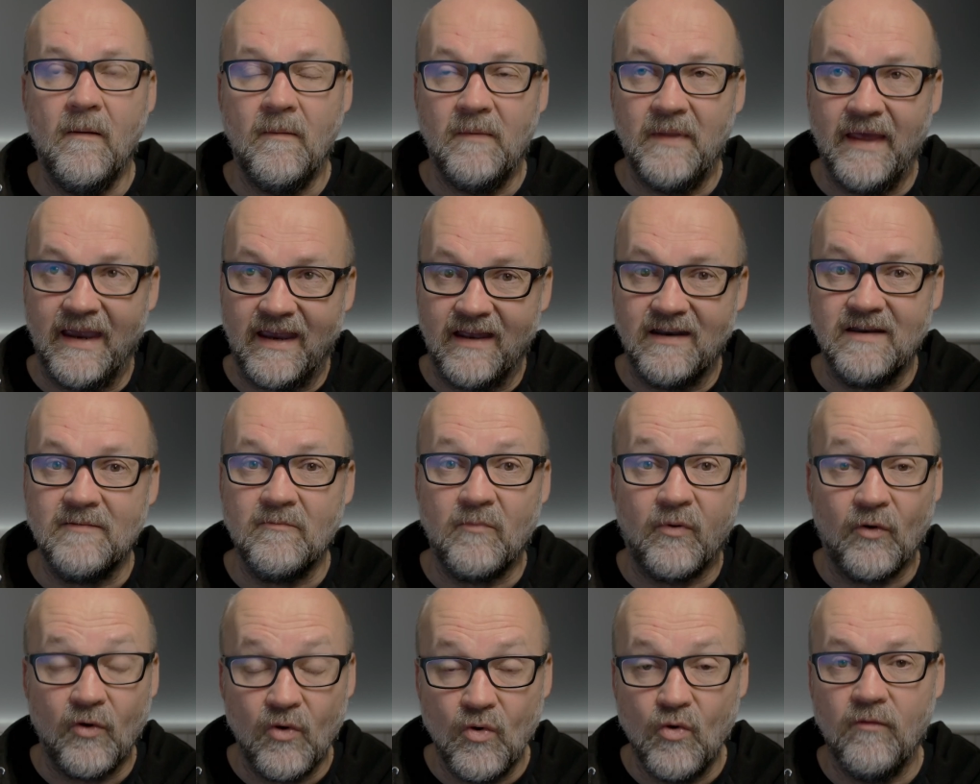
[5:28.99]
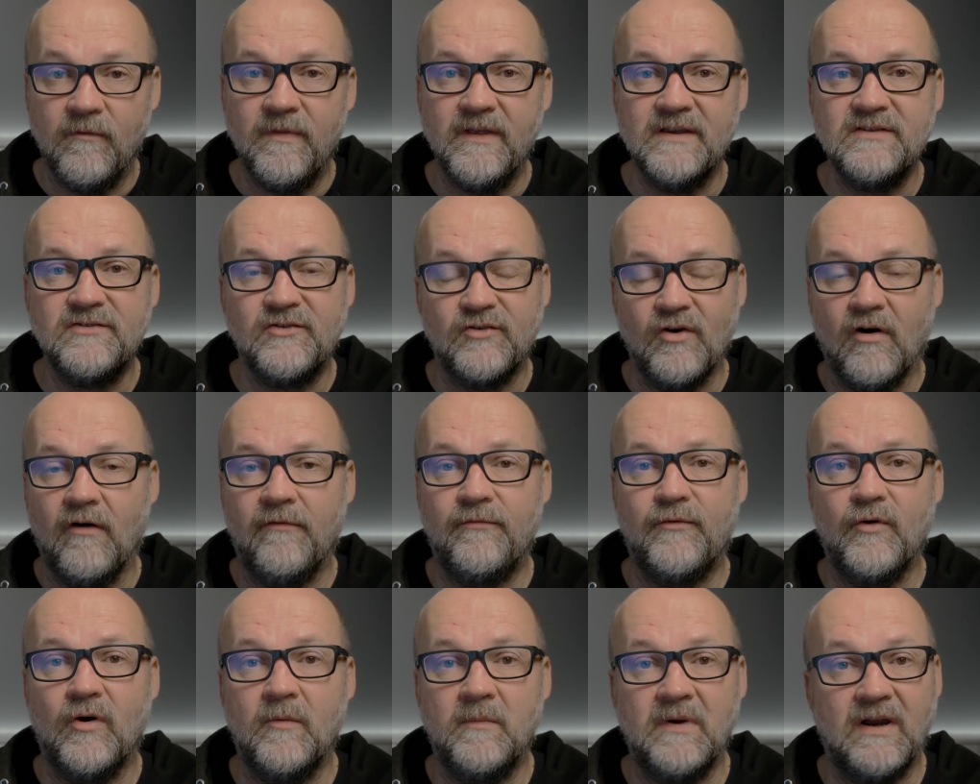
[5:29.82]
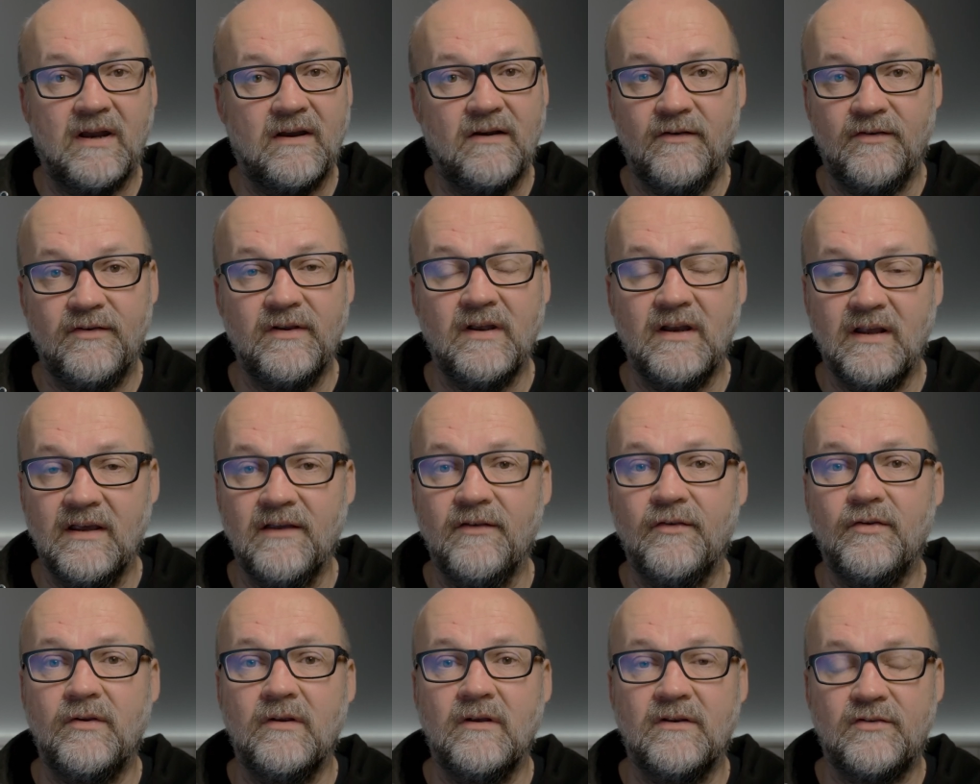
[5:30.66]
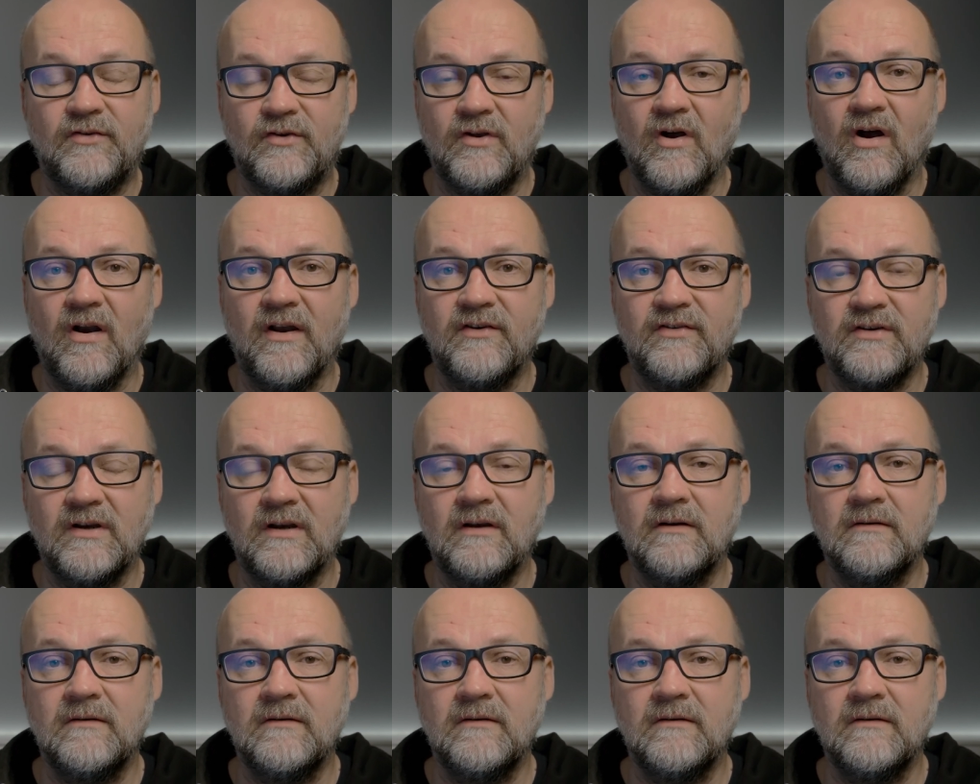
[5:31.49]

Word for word: they can improve this software, because it is astonishing.